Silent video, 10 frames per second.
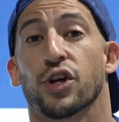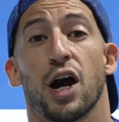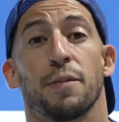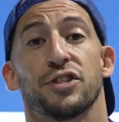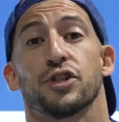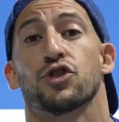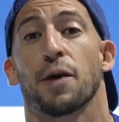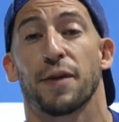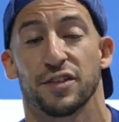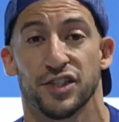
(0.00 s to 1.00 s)
or comments, you can
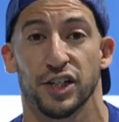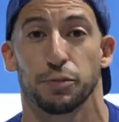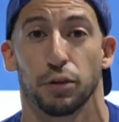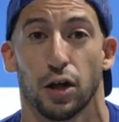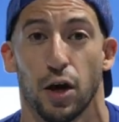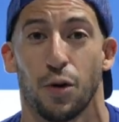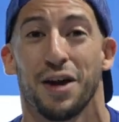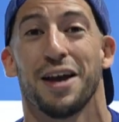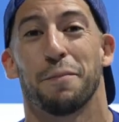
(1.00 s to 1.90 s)
drop that in the section below.